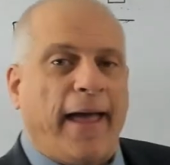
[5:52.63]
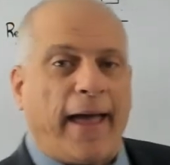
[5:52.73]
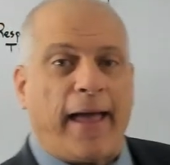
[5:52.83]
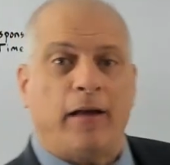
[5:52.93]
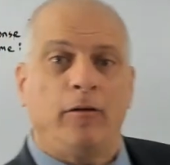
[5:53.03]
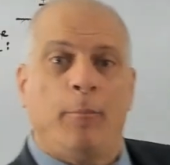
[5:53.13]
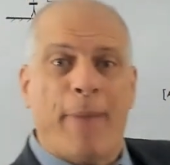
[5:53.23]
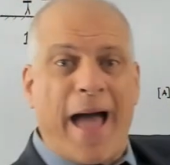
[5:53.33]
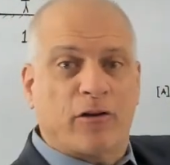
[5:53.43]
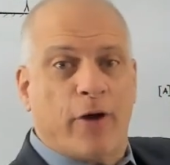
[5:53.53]
And
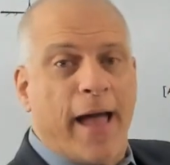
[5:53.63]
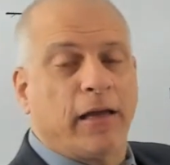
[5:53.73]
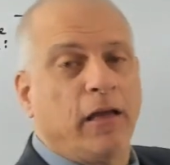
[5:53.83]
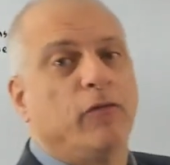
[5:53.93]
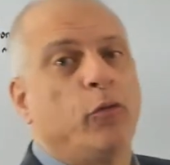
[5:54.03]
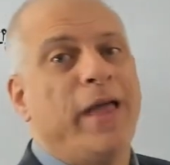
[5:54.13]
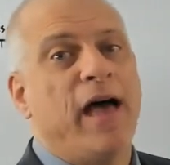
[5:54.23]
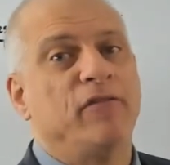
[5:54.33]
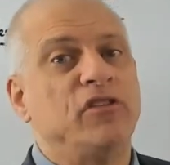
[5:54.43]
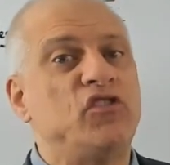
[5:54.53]
backtracking, if we
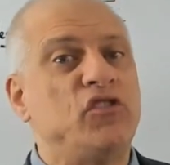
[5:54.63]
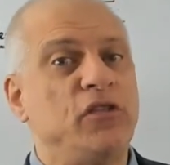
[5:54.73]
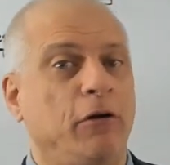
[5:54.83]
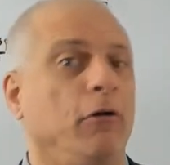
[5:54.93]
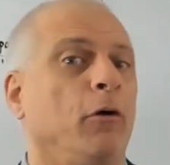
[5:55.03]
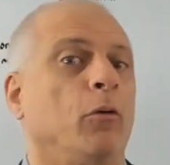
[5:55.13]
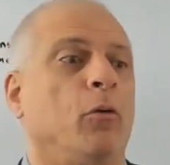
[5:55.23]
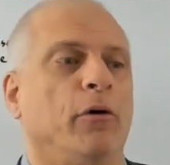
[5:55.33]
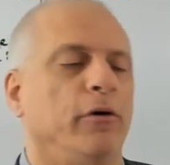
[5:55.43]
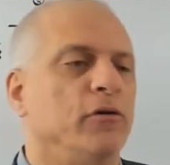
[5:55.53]
have a zero
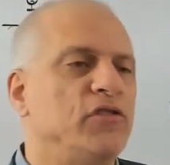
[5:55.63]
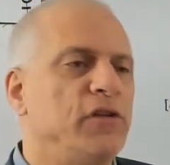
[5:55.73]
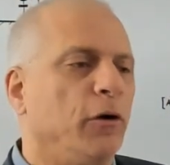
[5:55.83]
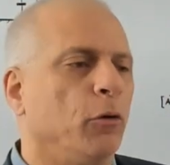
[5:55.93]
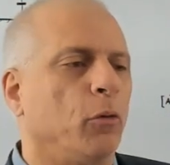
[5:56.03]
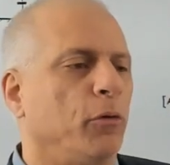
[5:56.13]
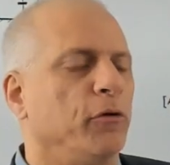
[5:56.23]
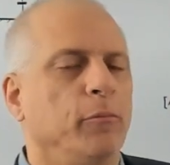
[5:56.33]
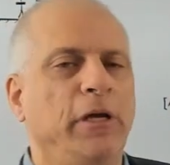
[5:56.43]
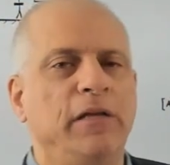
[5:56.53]
order
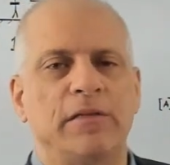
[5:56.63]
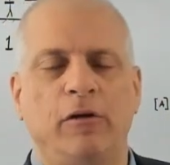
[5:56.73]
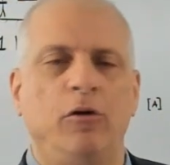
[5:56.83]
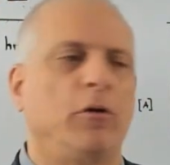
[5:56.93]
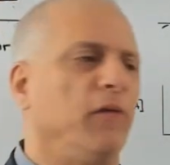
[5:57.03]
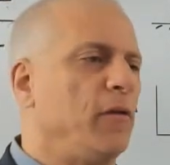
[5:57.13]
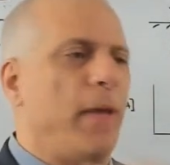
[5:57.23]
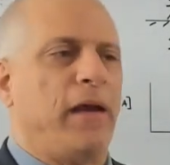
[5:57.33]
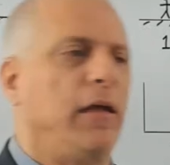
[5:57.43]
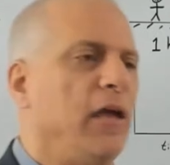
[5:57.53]
means that you give the
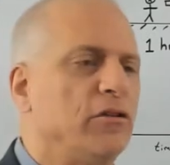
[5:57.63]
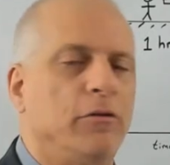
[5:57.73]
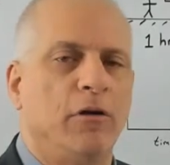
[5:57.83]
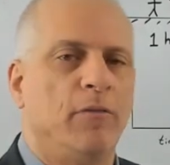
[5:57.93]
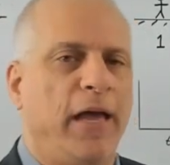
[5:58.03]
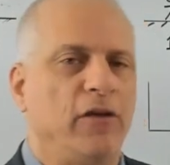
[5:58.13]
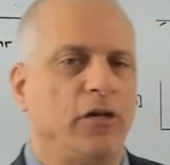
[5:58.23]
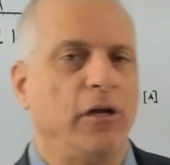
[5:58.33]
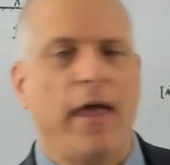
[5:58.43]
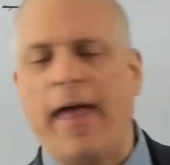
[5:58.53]
medication to the
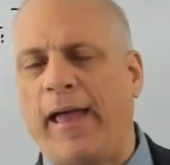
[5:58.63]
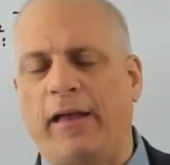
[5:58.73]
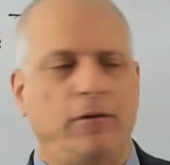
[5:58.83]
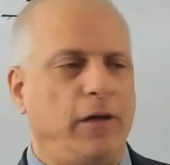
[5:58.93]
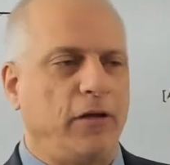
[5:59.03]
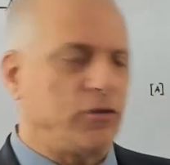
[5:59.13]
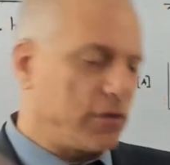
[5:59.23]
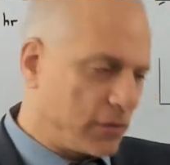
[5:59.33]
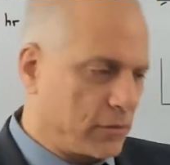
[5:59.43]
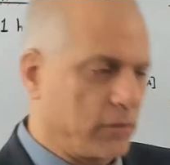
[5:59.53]
patient and it
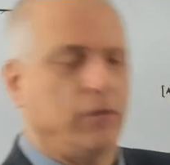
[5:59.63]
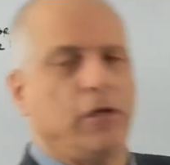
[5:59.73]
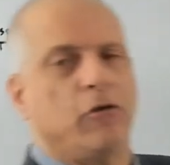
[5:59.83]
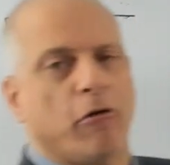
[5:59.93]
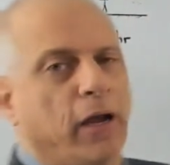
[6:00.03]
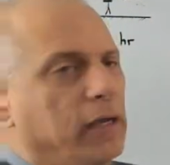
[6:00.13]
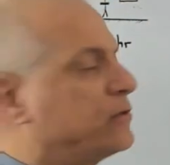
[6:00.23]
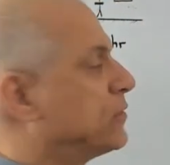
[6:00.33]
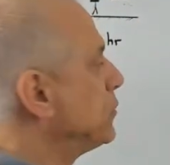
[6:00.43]
just degrades. There's